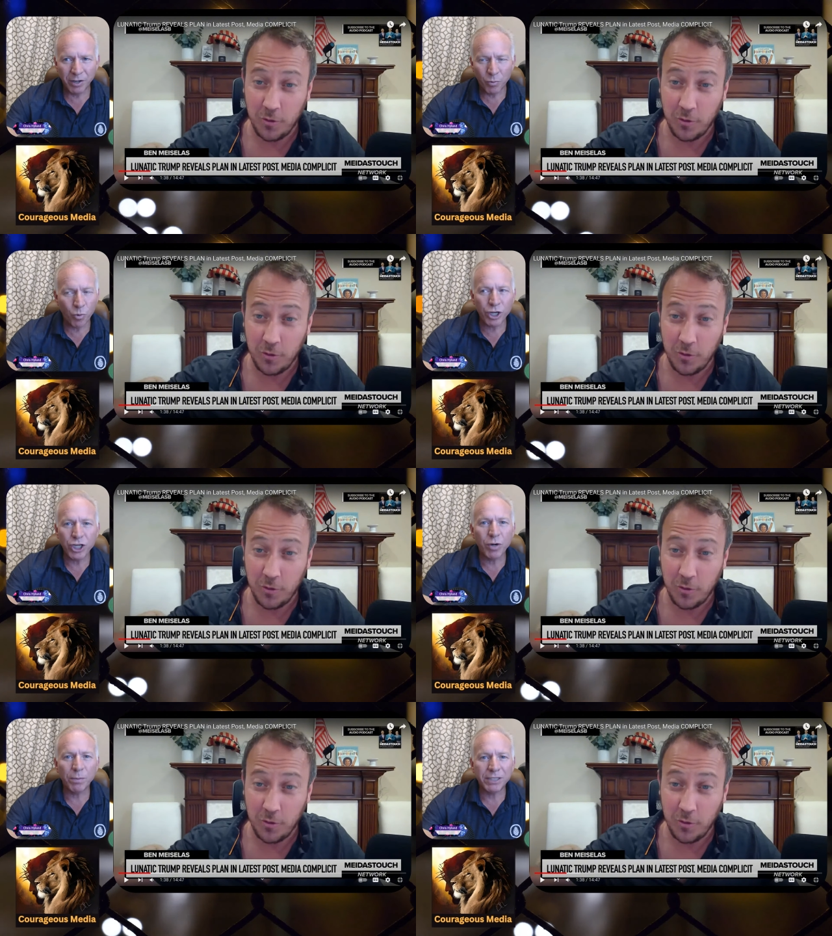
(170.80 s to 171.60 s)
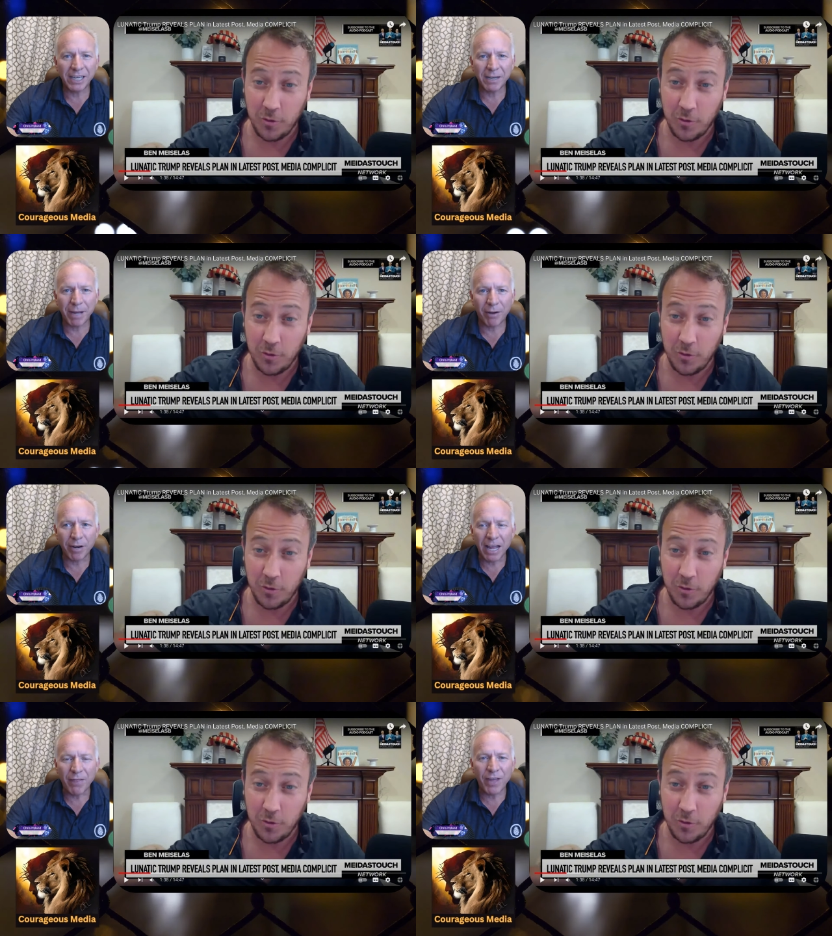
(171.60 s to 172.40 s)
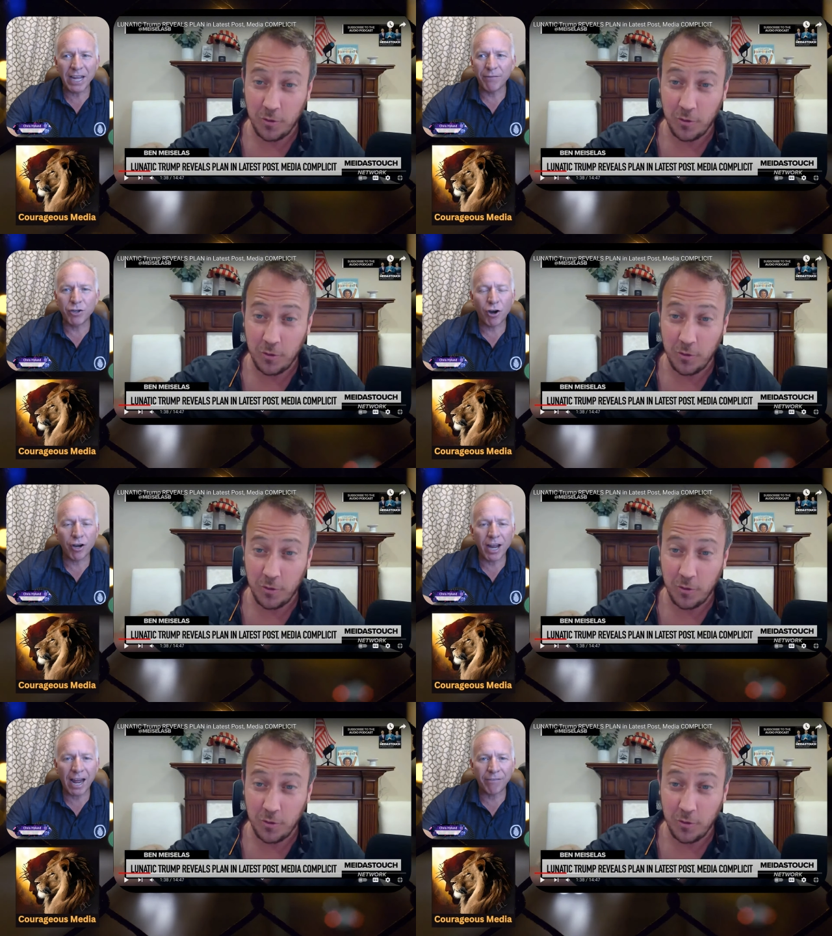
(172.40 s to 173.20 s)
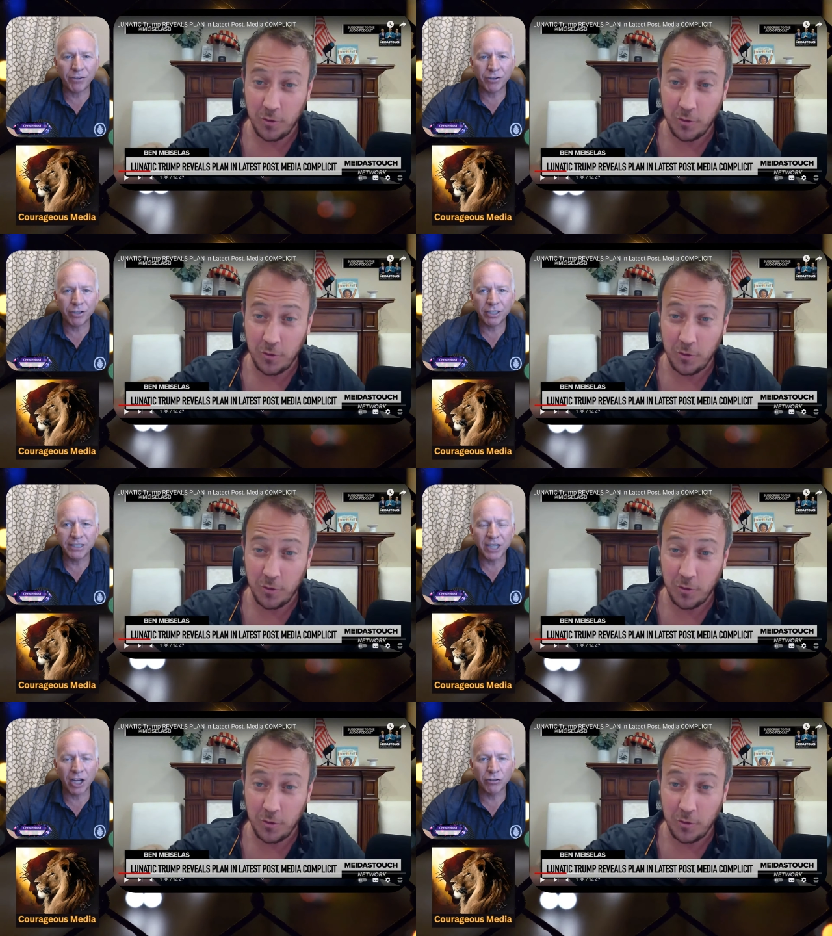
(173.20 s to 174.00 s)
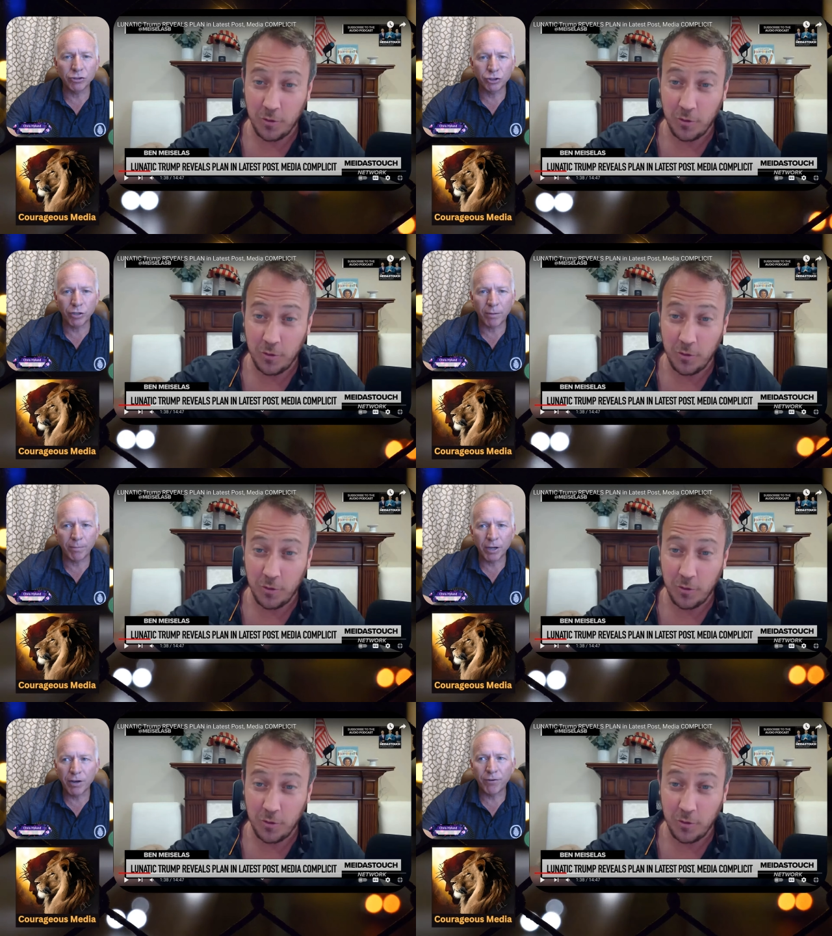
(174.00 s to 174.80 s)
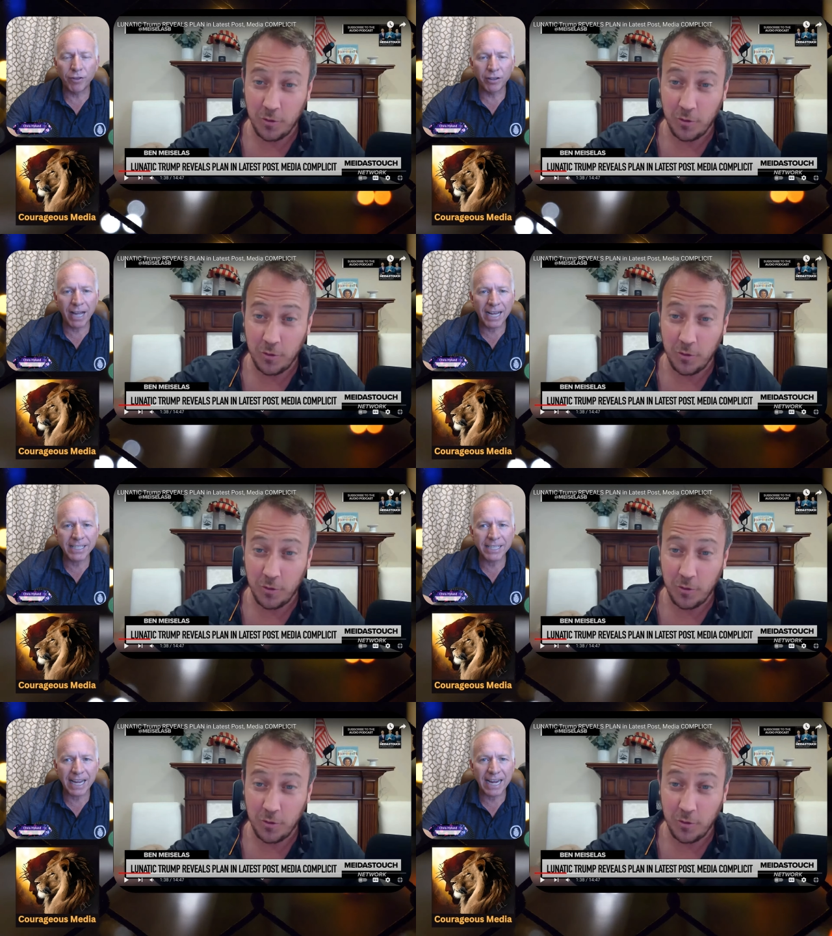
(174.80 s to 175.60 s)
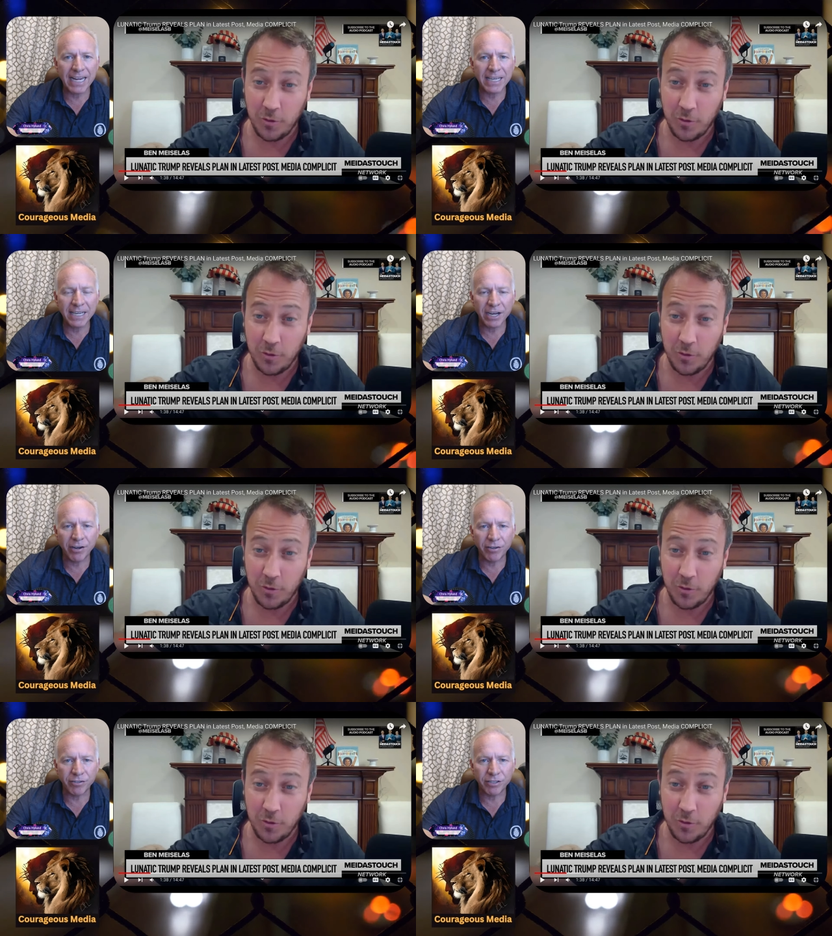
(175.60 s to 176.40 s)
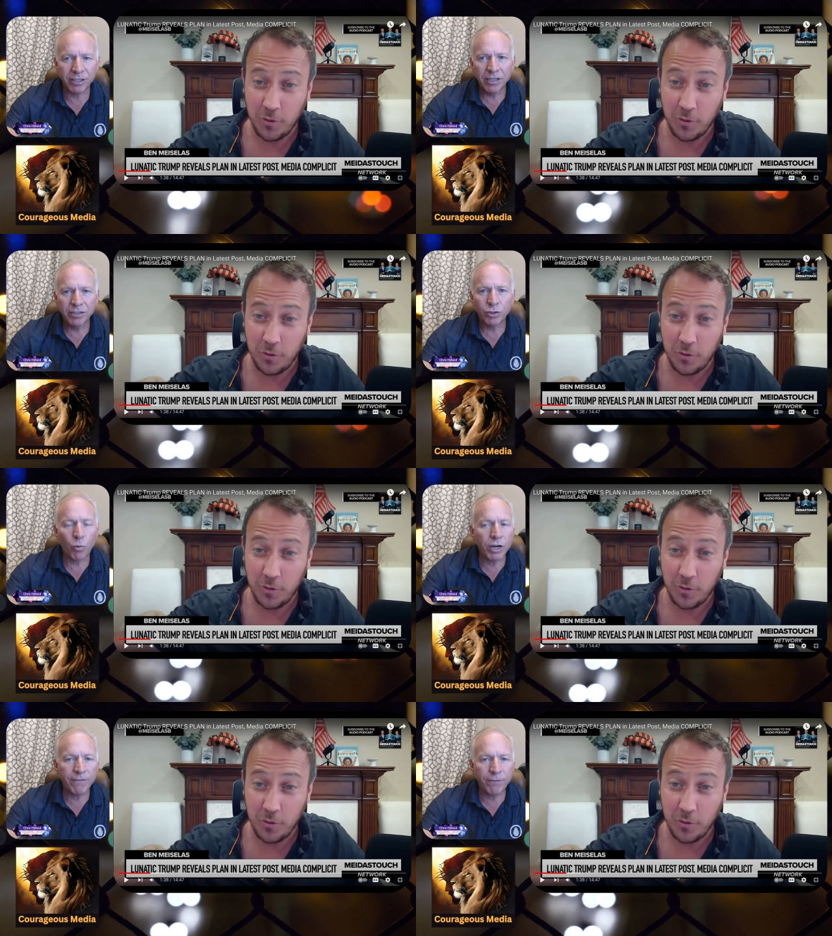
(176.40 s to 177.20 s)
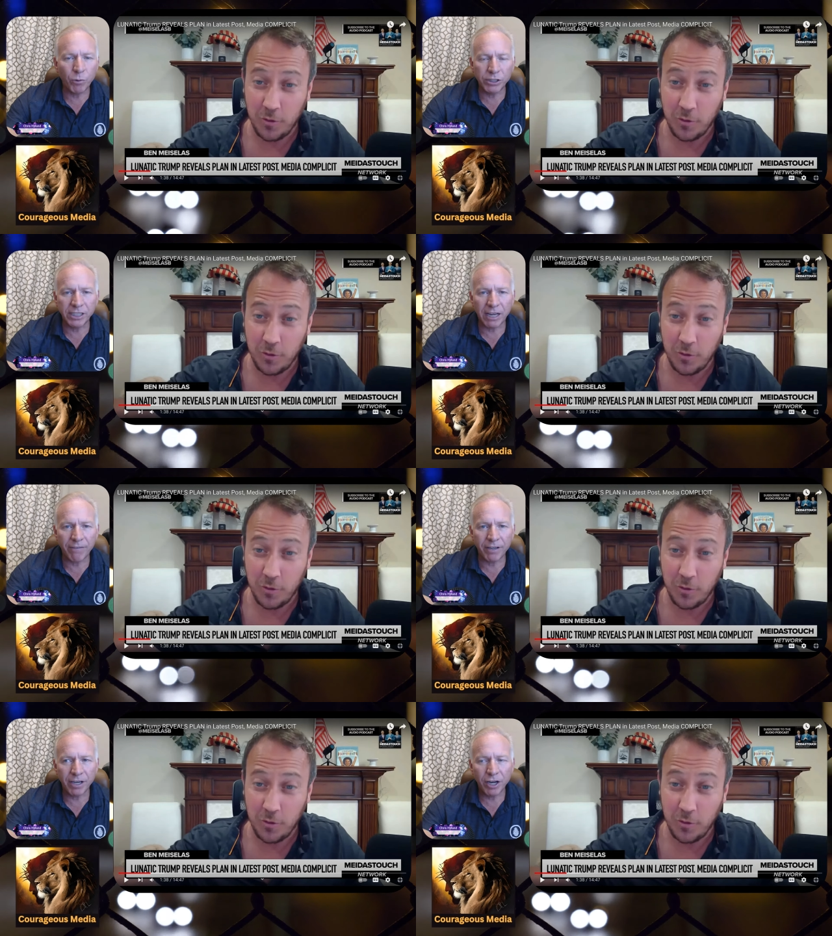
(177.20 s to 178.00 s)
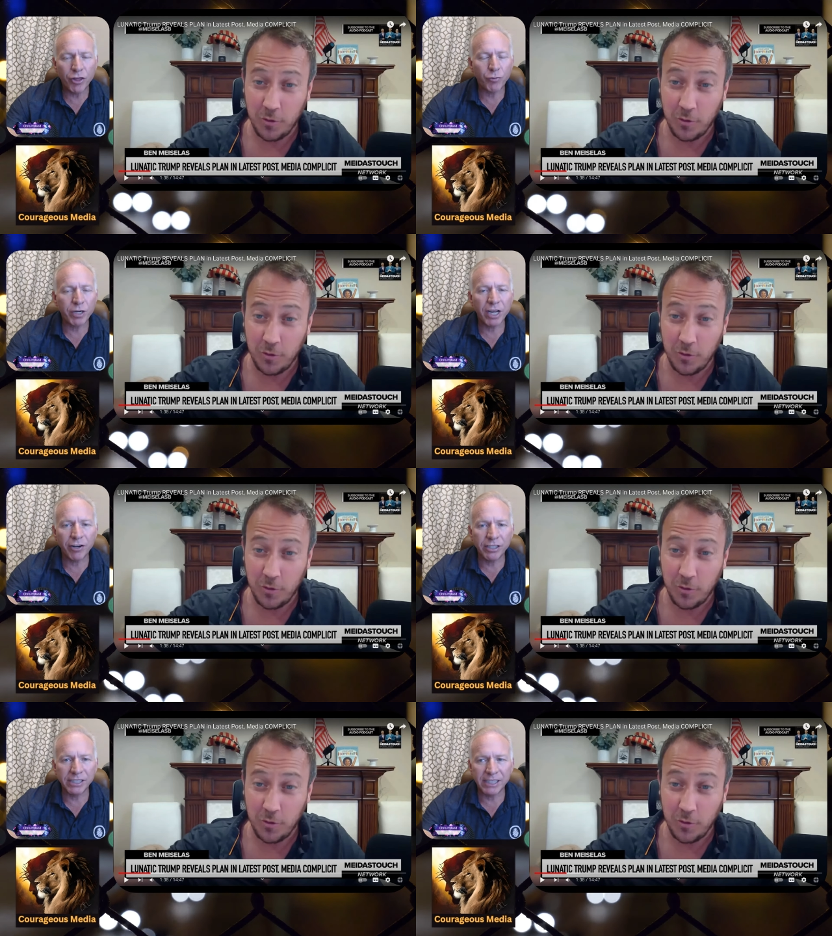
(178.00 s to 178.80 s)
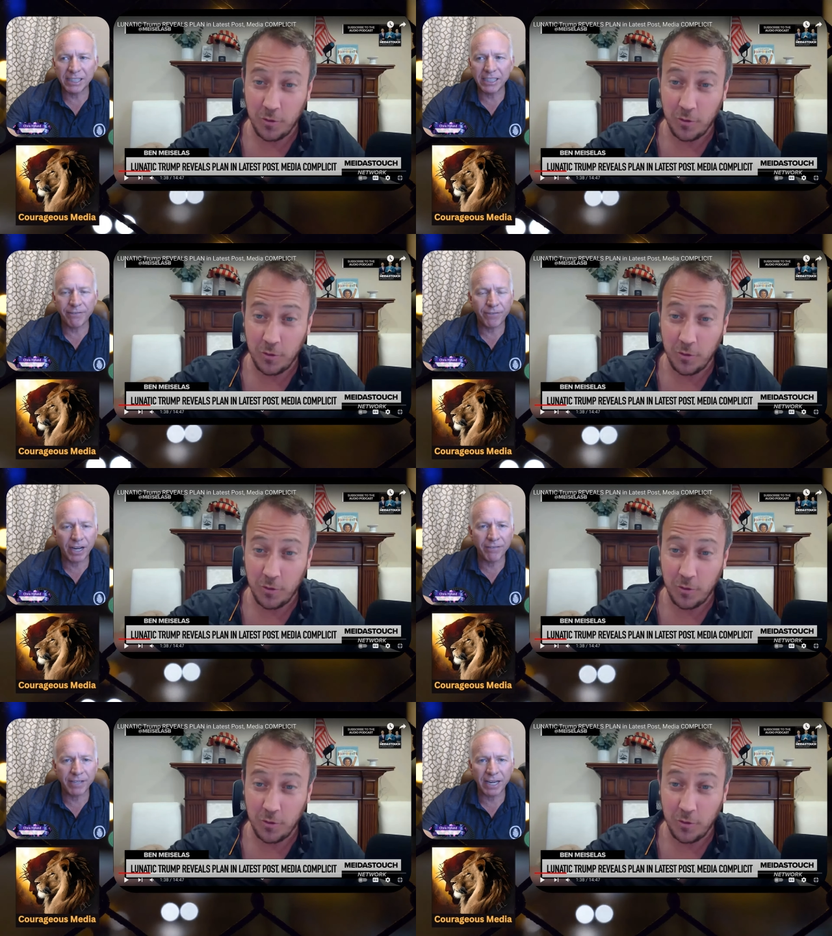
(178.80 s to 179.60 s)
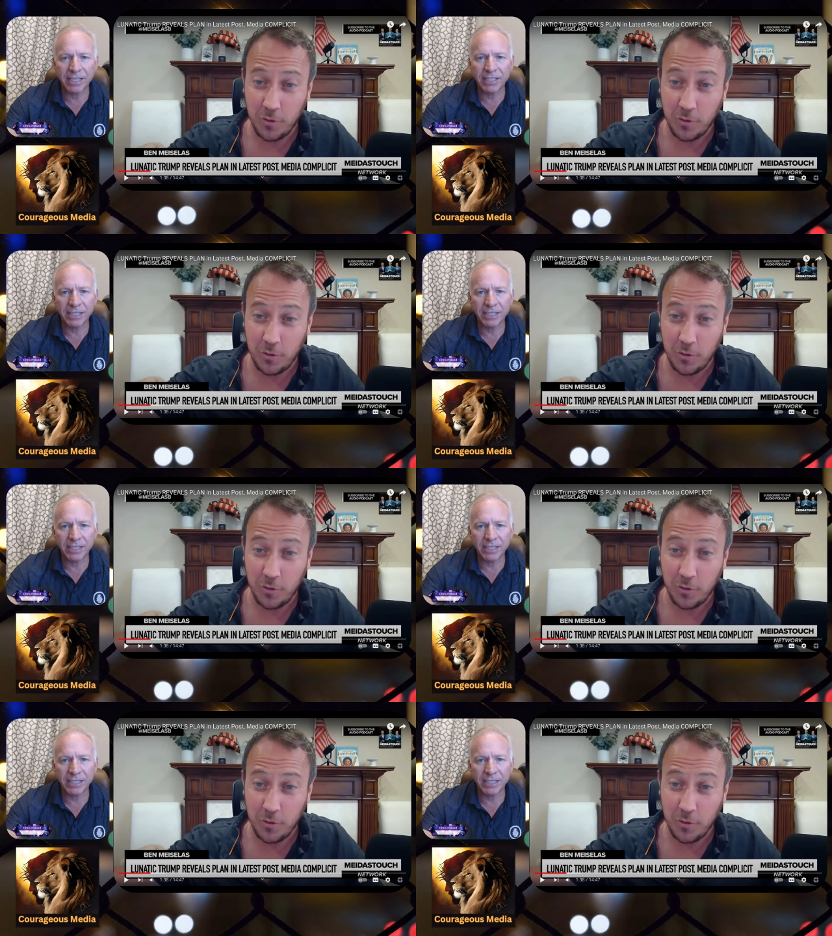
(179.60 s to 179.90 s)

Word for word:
Speaker 1: what are you upset about? They have gone after Donald Trump for the last eight years, 24 7, 365 days a